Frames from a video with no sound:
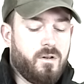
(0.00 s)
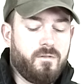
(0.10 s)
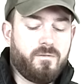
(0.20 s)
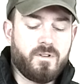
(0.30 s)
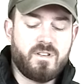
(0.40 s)

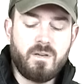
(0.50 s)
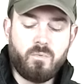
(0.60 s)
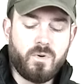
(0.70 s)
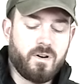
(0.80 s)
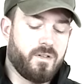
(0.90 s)
for deep
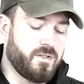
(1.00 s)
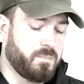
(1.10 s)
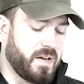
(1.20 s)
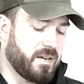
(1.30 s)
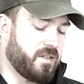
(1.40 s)
winter, this
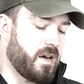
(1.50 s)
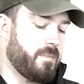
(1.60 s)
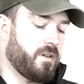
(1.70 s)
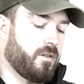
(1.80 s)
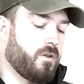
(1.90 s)
Black
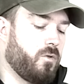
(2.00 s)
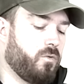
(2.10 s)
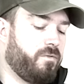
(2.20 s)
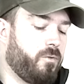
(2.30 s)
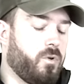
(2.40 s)
Diamond
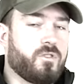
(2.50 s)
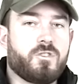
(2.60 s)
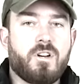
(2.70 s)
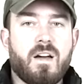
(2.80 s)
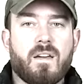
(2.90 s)
Cold Forge
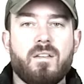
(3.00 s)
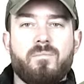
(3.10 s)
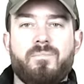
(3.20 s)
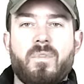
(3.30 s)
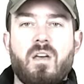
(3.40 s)
Jacket,
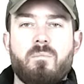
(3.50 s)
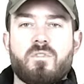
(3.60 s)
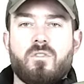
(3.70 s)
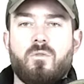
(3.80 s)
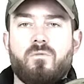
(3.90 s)

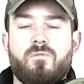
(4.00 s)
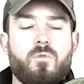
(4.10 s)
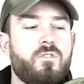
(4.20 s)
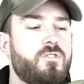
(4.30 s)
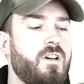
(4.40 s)
M's Cold
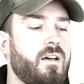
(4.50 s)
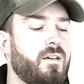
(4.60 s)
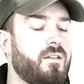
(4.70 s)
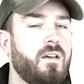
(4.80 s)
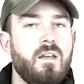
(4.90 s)
Forge
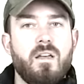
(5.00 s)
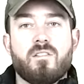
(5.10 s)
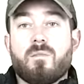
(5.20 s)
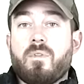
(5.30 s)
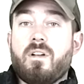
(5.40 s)
Jacket,
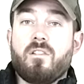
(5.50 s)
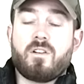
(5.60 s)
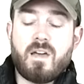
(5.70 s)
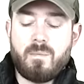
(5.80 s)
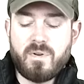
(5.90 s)
is something I
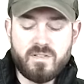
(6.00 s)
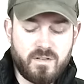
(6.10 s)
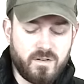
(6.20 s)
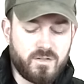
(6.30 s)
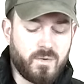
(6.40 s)
look at because it
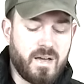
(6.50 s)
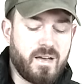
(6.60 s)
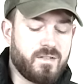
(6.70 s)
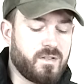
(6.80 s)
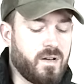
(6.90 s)
also
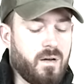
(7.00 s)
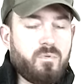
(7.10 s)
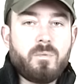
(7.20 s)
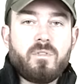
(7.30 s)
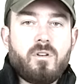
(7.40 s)
has uh,
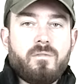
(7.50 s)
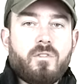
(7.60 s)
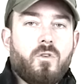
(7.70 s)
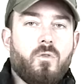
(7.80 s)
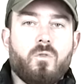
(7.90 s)
Primaloft
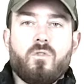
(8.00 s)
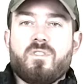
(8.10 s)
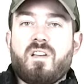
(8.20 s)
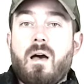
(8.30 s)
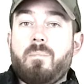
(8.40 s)
Gold
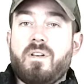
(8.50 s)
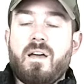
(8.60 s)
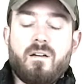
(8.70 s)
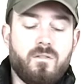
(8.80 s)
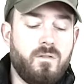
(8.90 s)
on top of
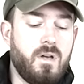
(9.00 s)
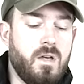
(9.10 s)
down.